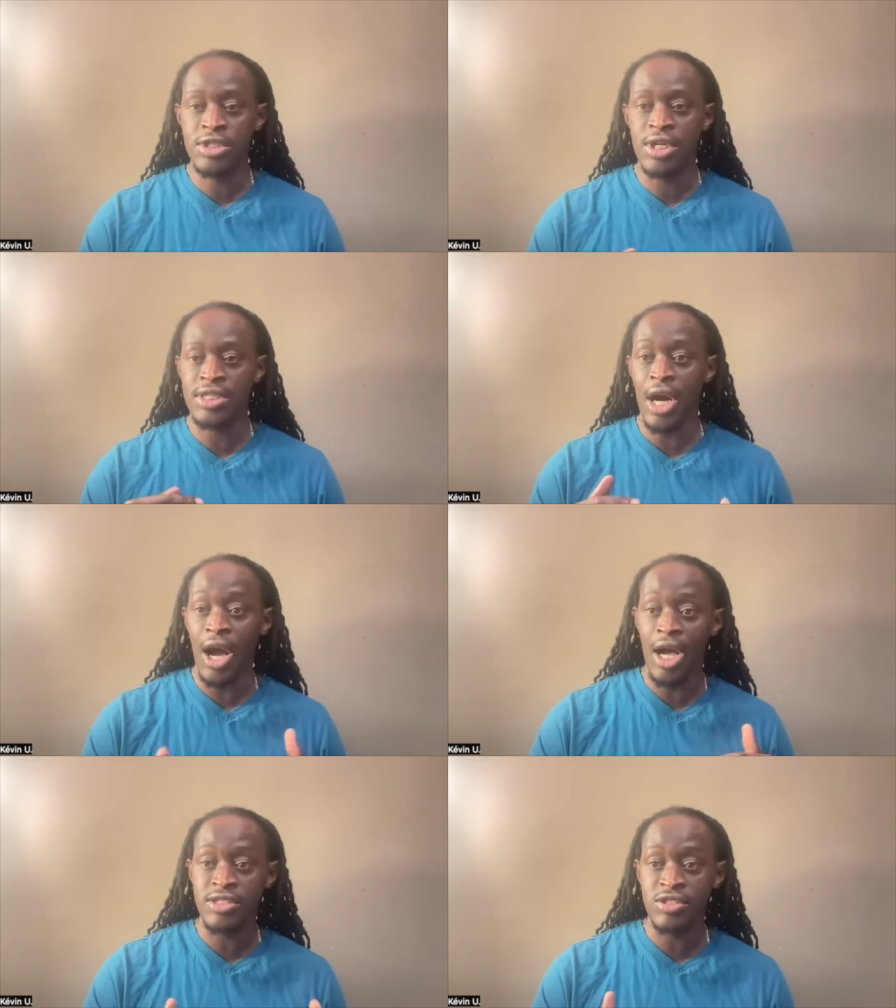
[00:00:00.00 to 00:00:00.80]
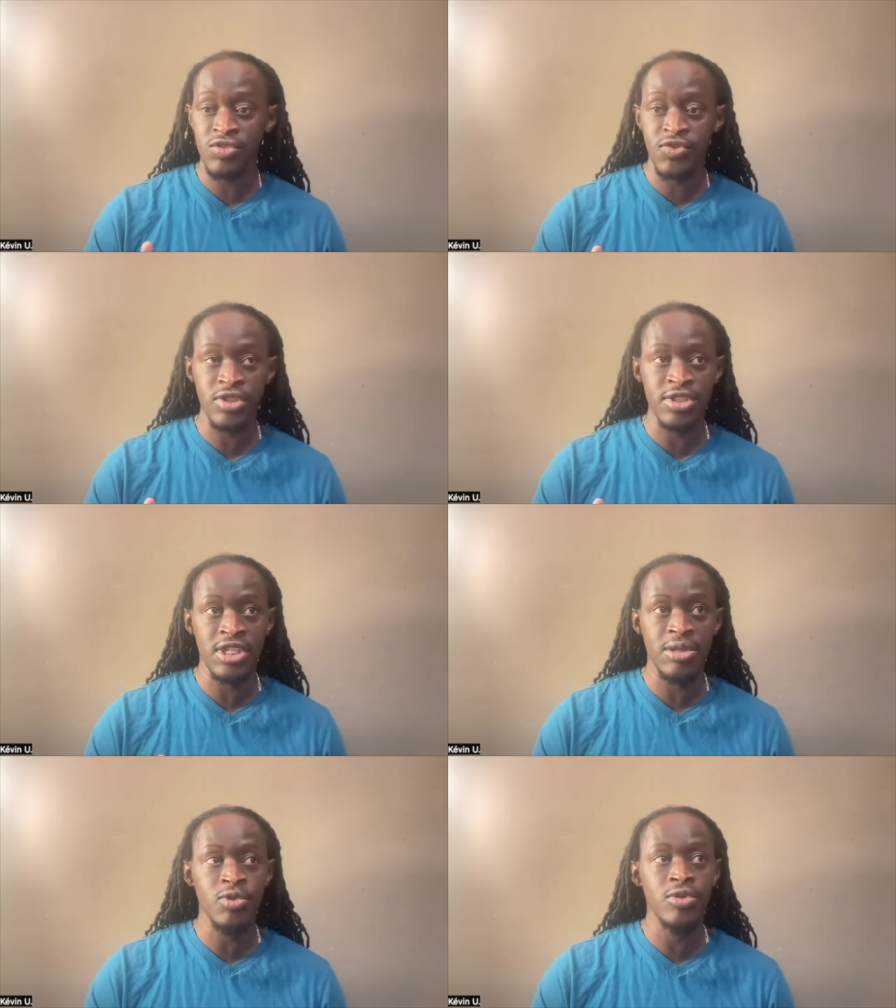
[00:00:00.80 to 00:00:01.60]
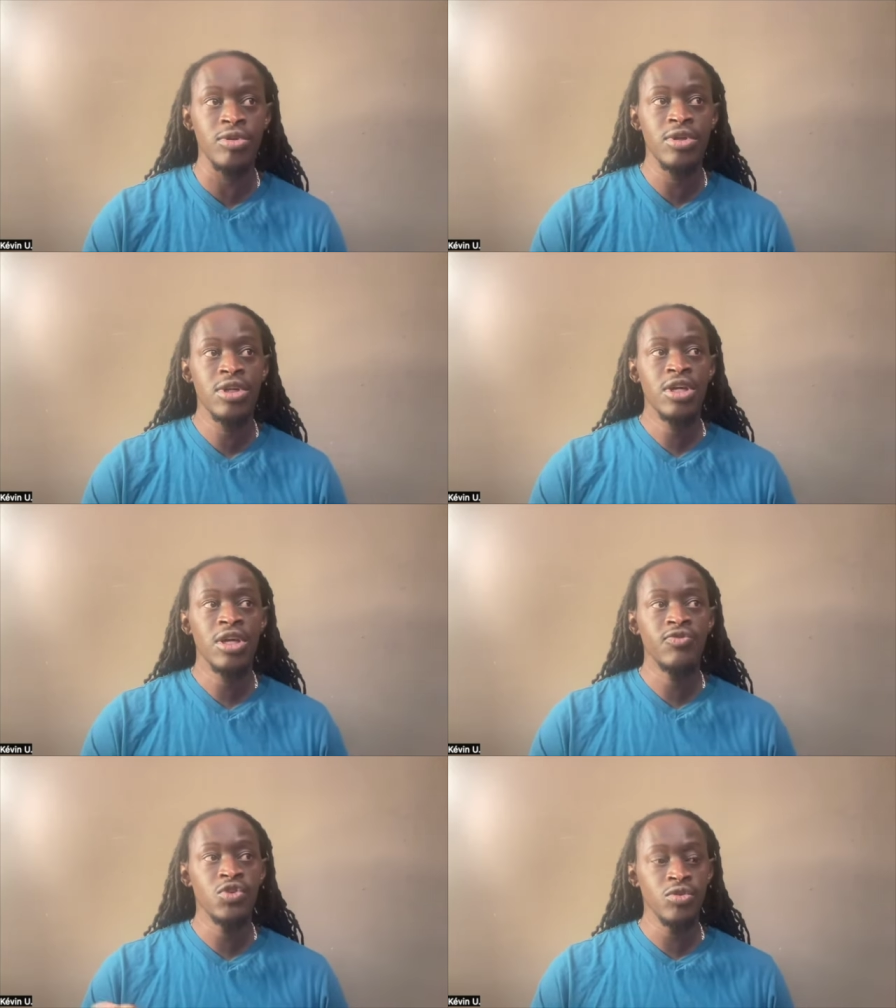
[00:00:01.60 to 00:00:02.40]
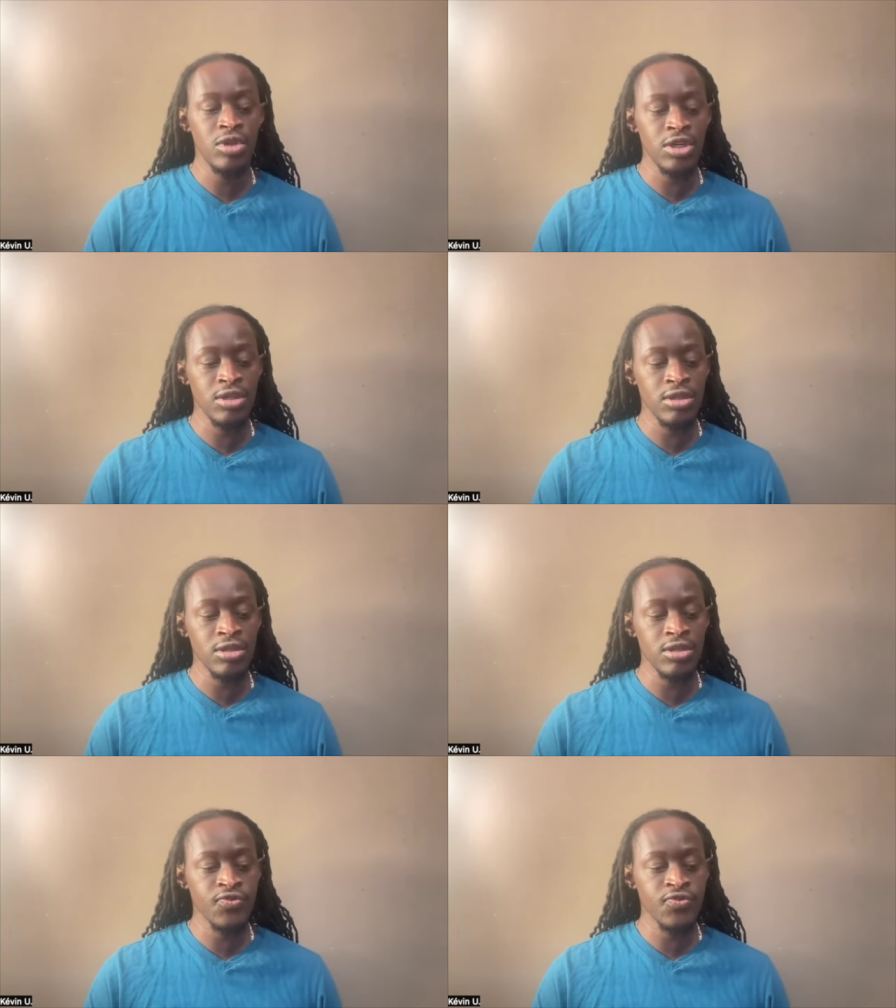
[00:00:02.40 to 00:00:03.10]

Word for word: like the Oscars, for example. If you enter your